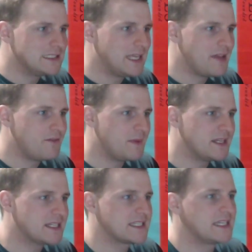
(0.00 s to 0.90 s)
Ever been
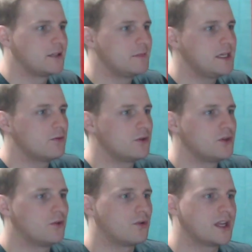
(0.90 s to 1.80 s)
to Selby or
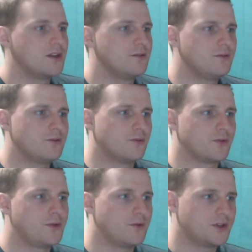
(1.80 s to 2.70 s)
York in
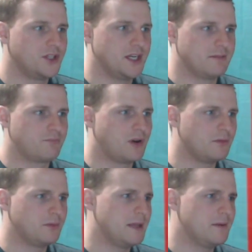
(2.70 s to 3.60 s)
North Yorkshire?
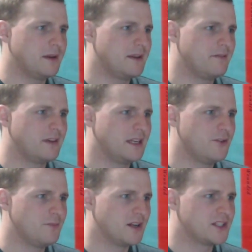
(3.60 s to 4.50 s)
Probably, but it didn't really
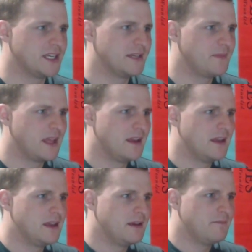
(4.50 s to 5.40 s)
do much there.
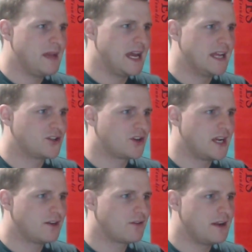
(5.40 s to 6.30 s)
Matt, try
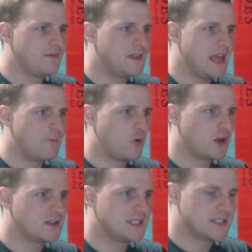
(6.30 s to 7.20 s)
and grind for the
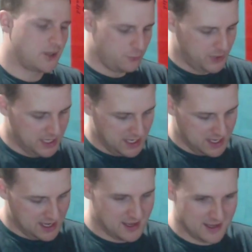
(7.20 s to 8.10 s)
M1 because it's OP.
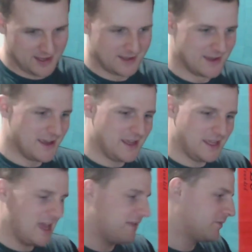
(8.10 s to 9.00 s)

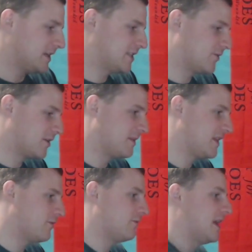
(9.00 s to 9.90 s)
Yeah, everybody's talking about
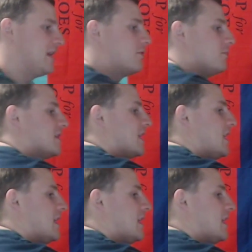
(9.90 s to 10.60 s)
the old Abrams, eh?